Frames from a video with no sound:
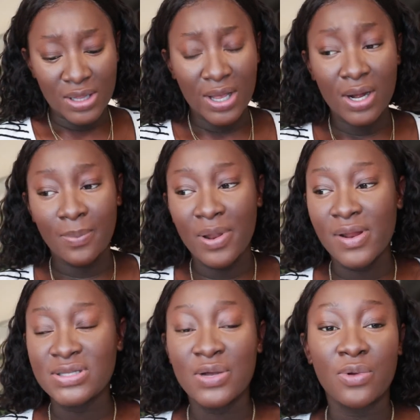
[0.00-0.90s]
That kind of
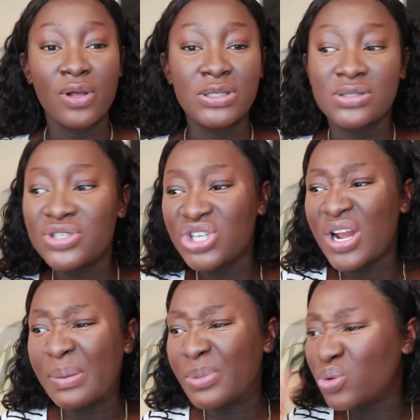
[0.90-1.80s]
parent that were like, shut up,